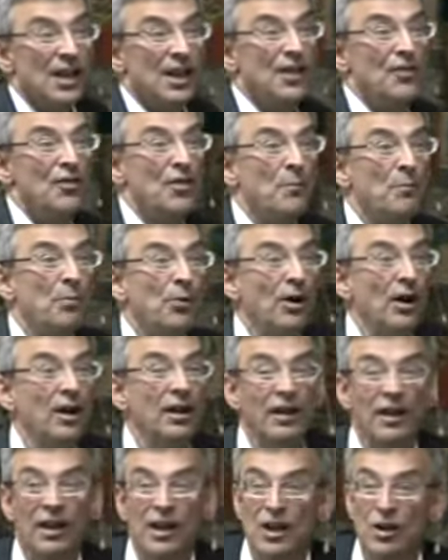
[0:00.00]
In the
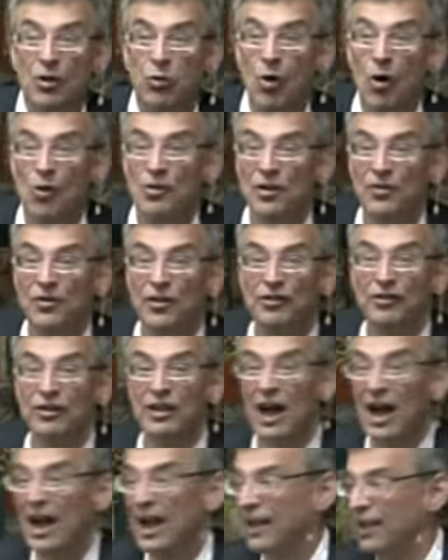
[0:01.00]
book, he quoted this
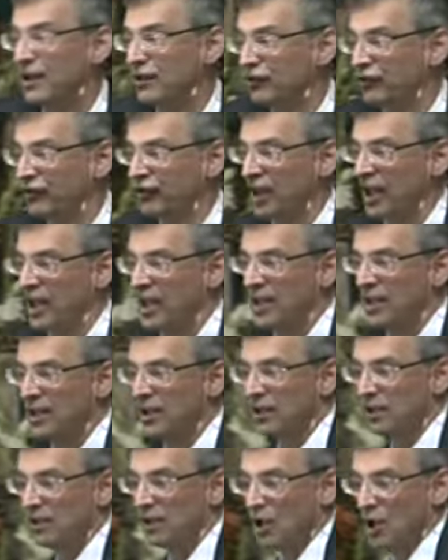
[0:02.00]
guy as
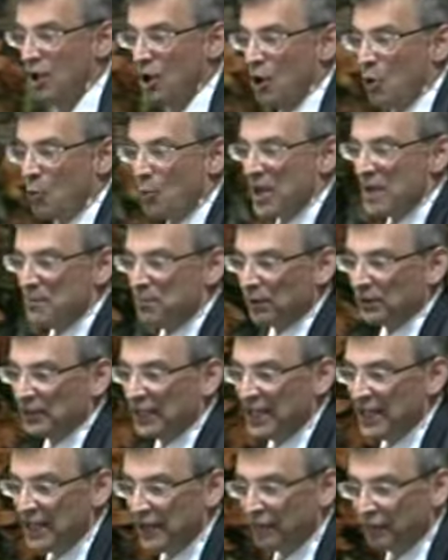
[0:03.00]
saying, we
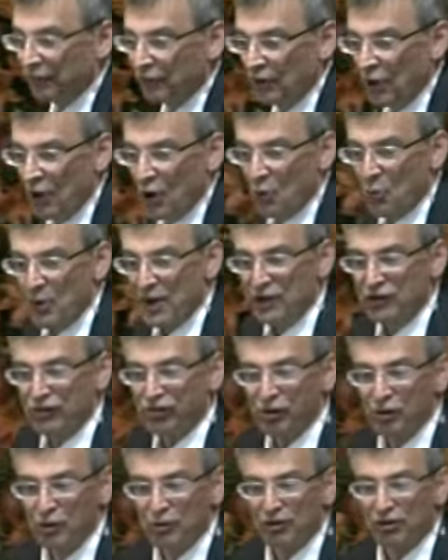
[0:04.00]

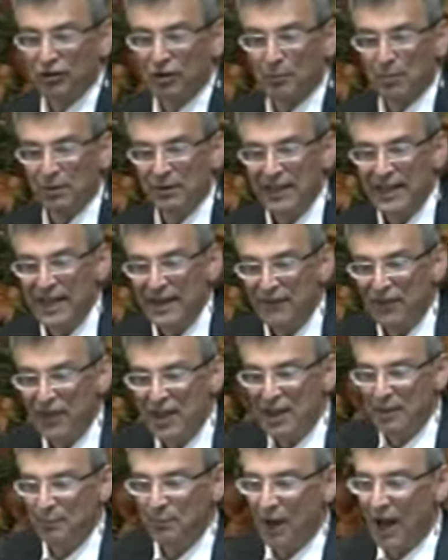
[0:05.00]
choose to believe
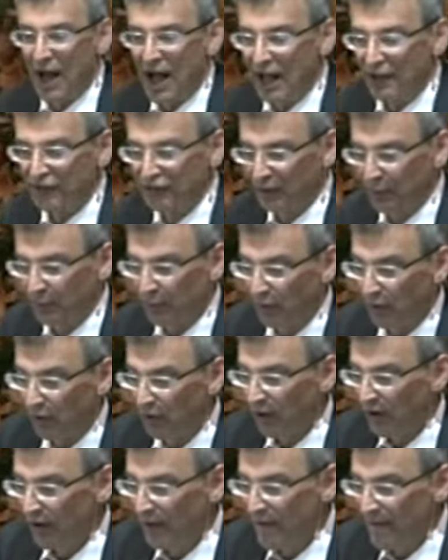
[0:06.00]
the
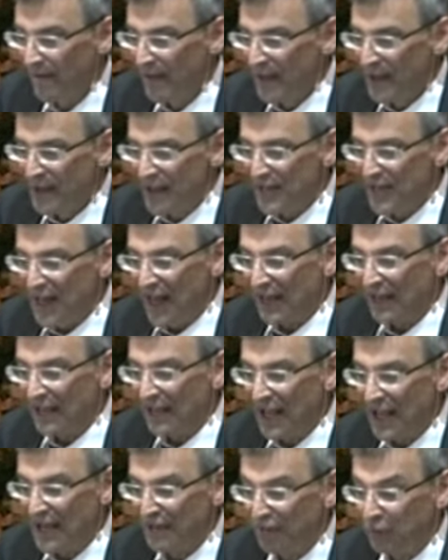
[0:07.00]
impossible, that
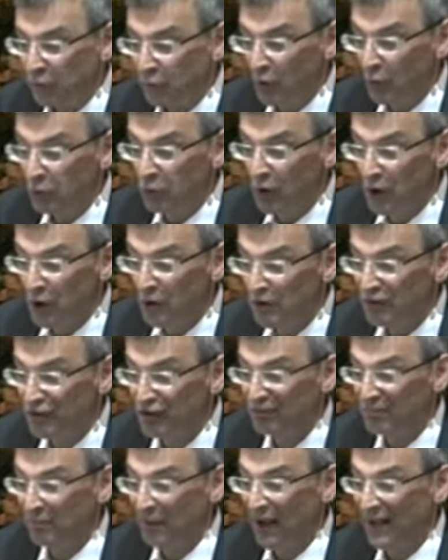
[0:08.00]
life
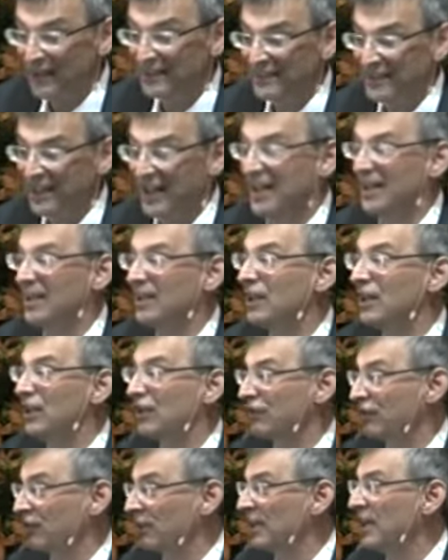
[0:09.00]
arose
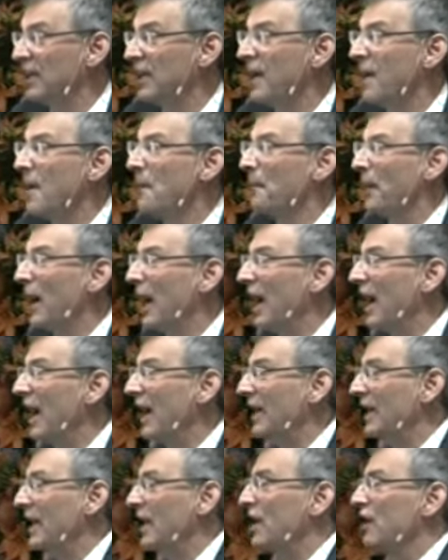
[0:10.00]
spontaneously
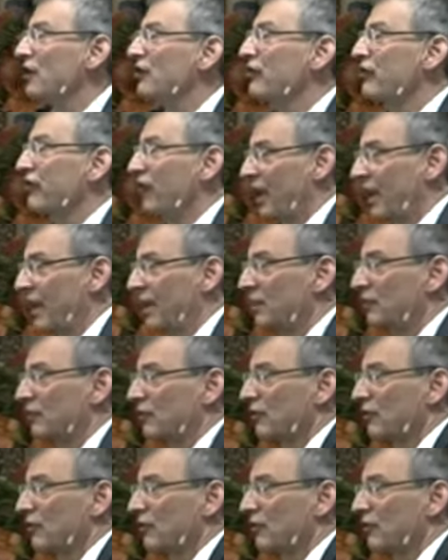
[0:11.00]
by chance.